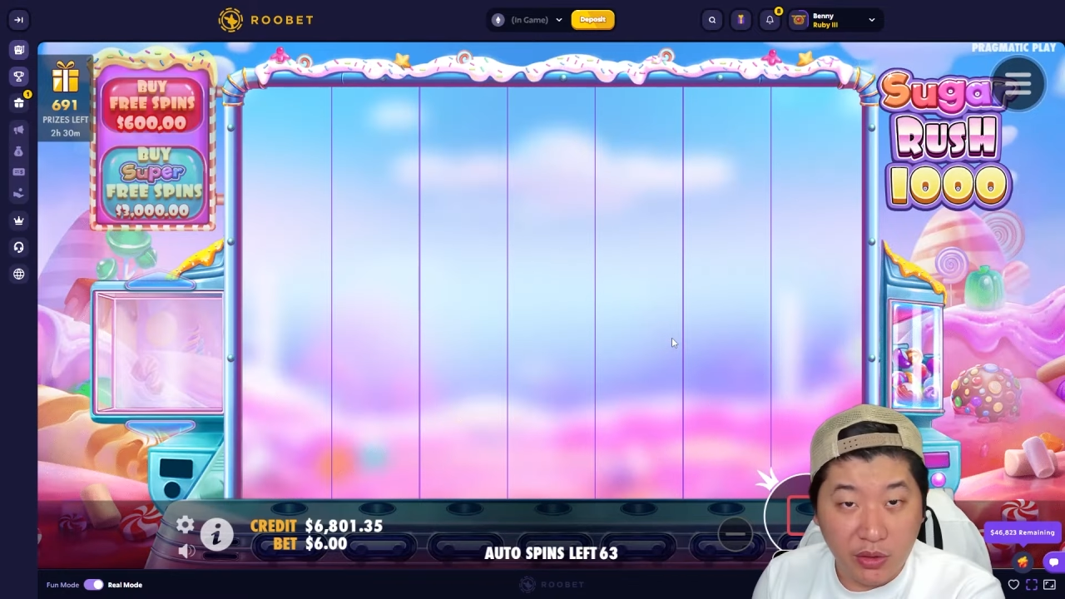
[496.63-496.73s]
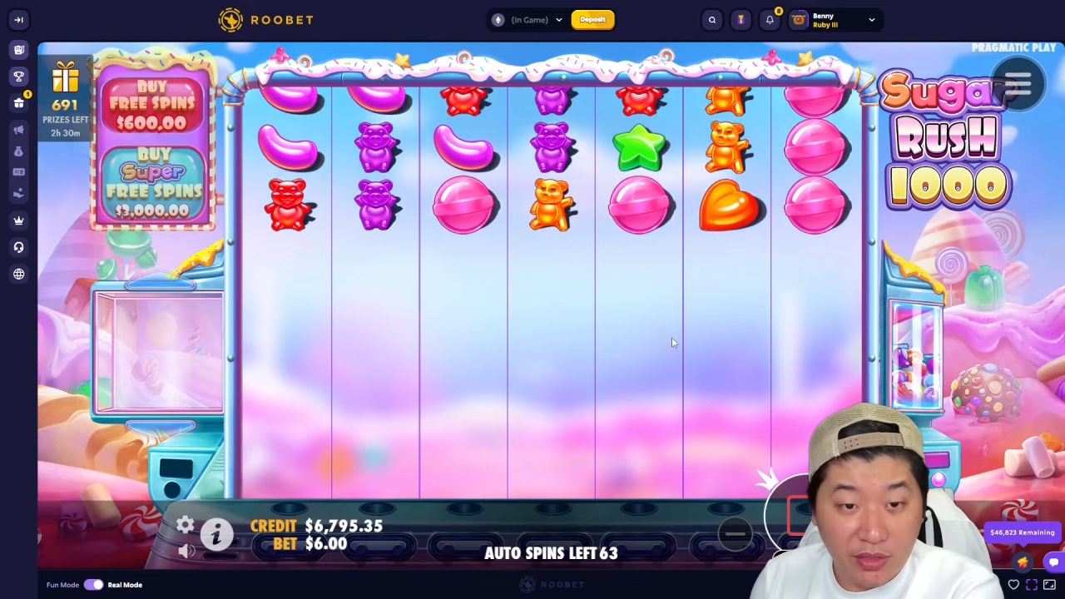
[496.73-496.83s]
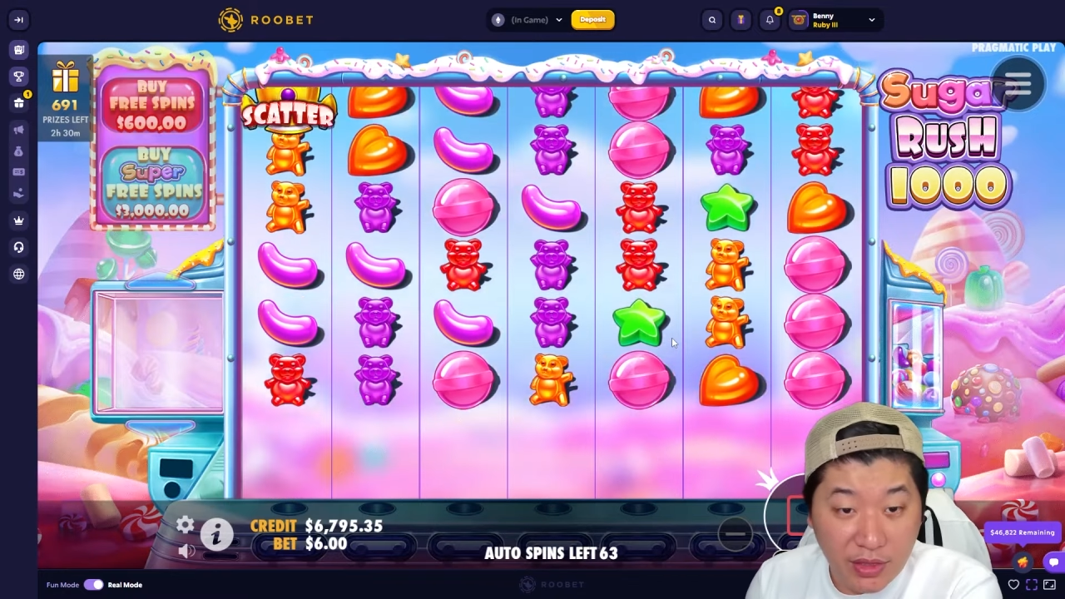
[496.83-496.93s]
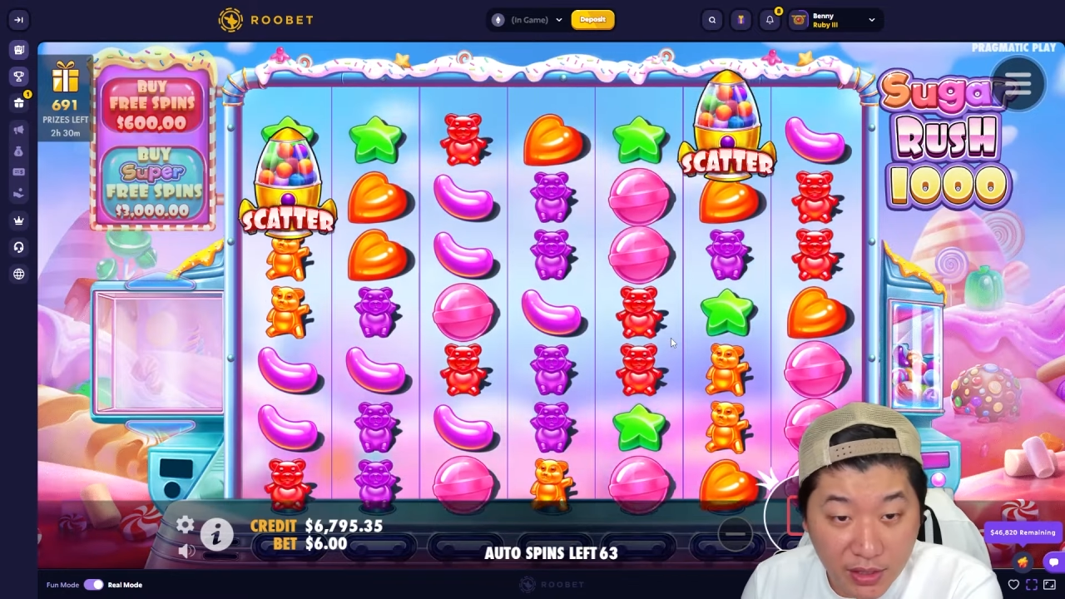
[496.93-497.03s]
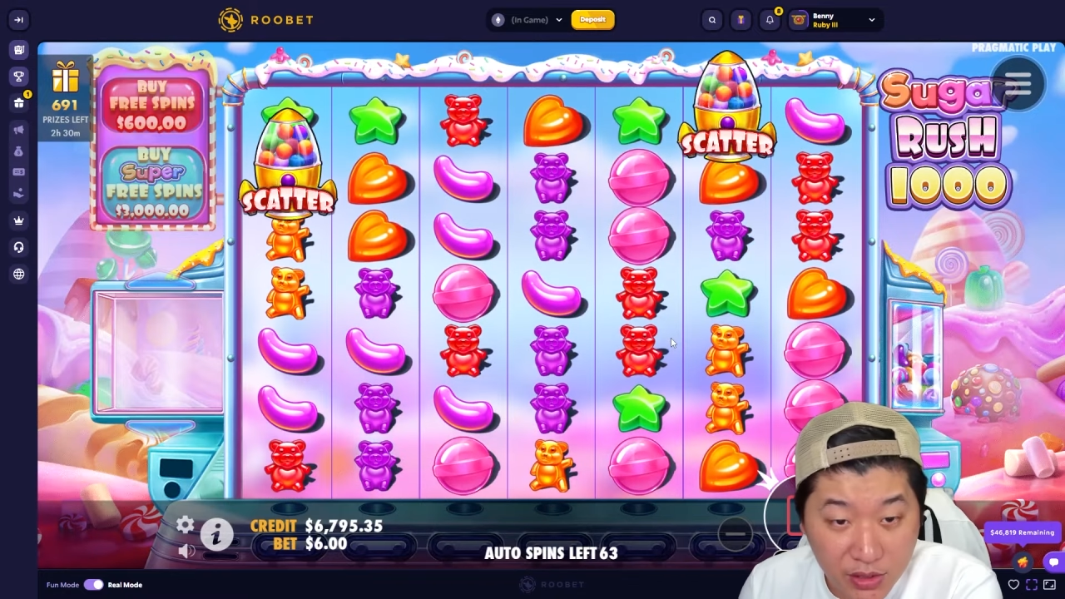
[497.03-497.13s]

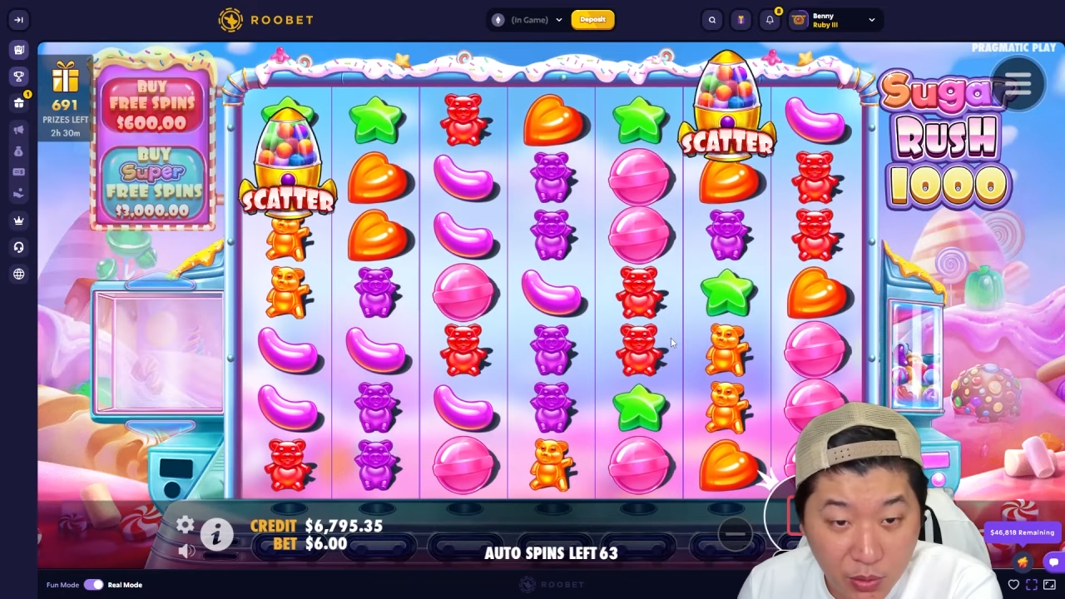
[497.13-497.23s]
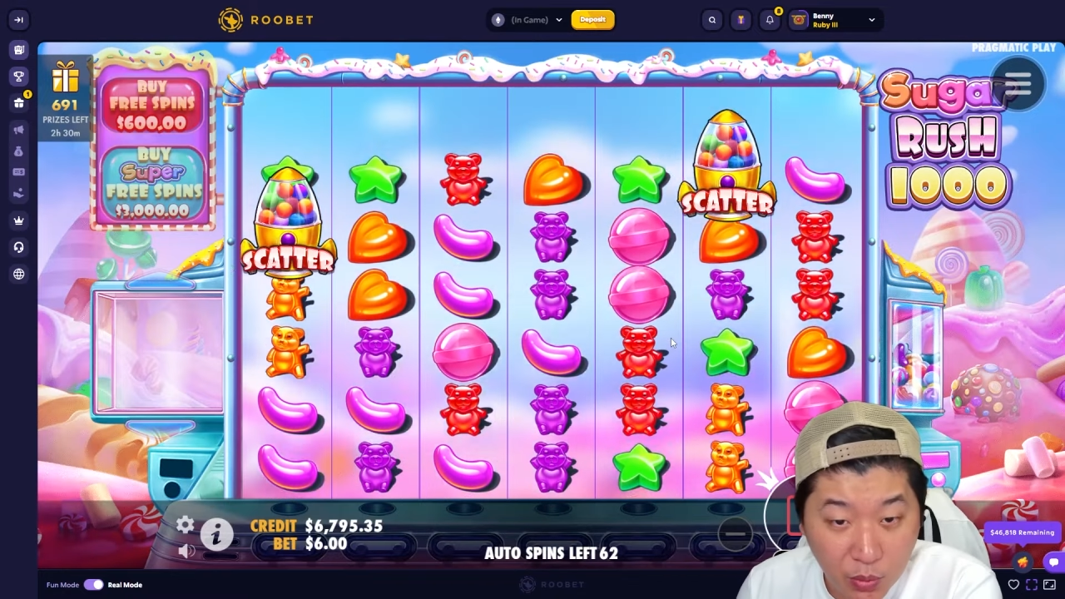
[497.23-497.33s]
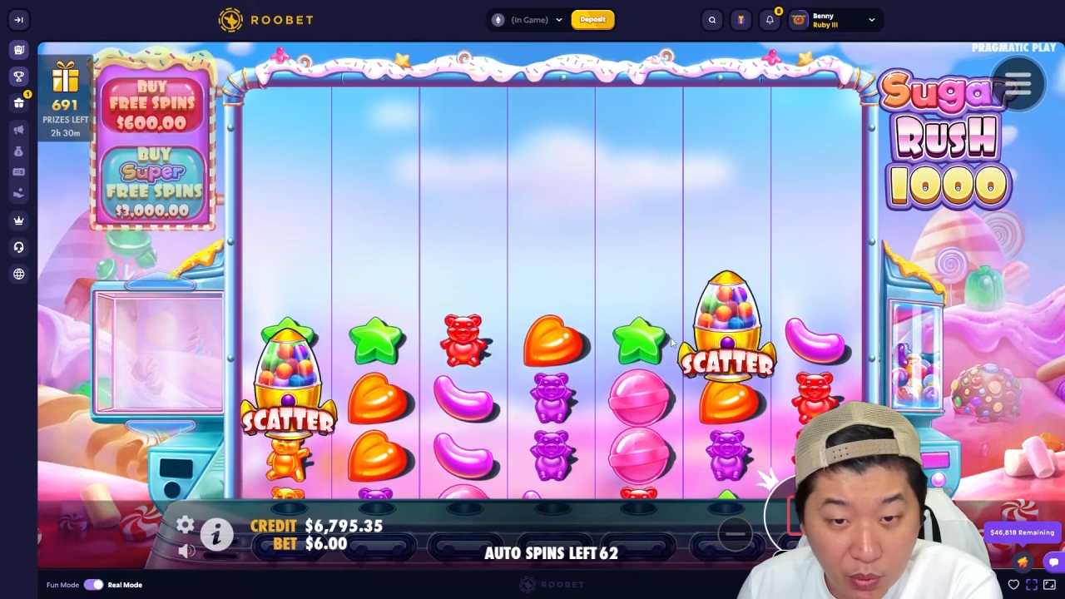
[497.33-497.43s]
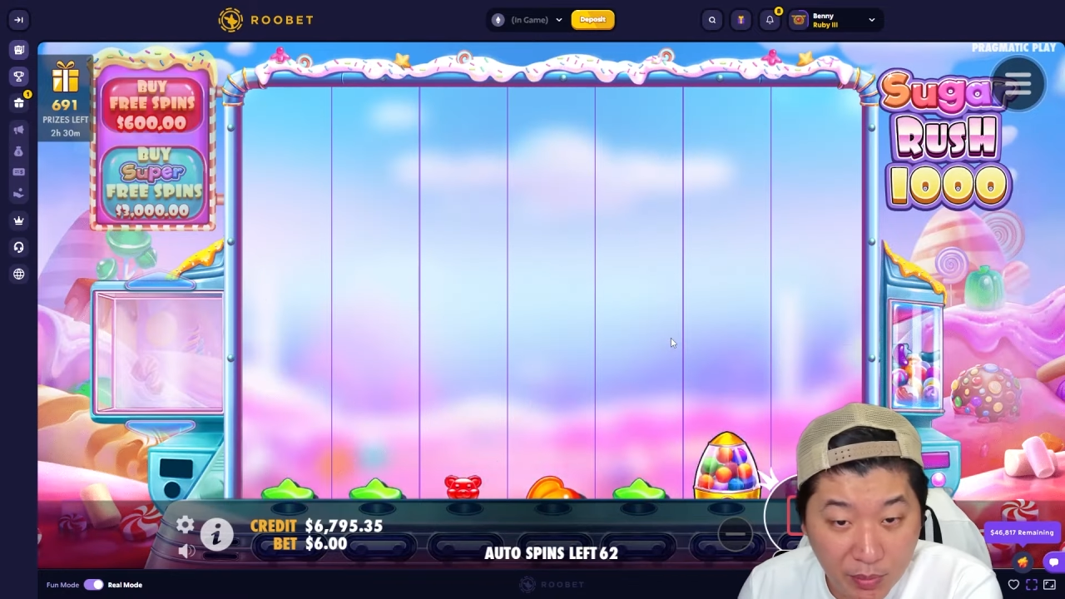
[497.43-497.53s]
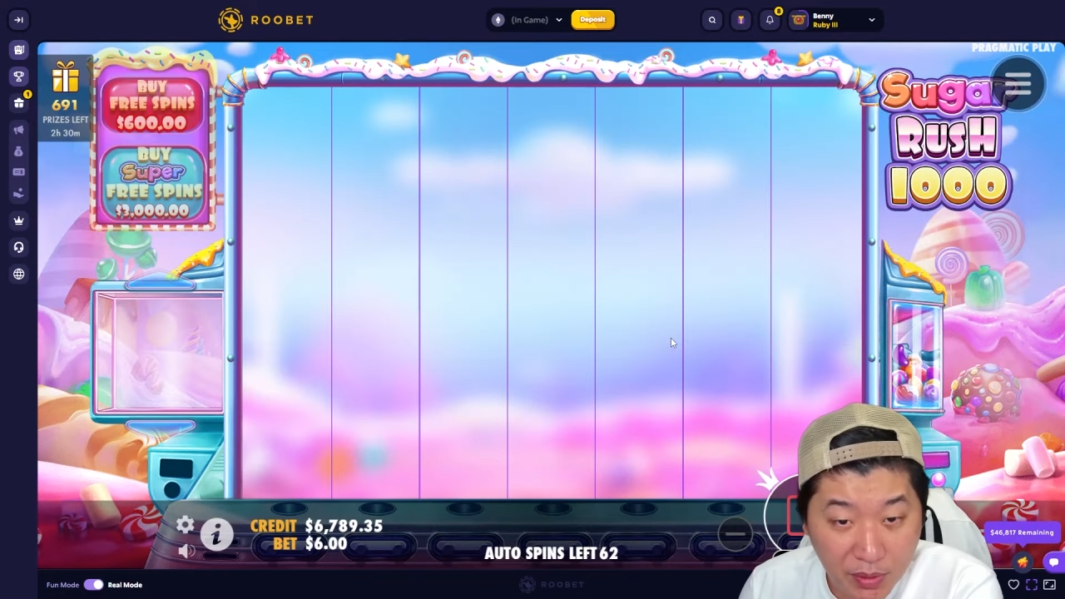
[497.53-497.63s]
this wouldn't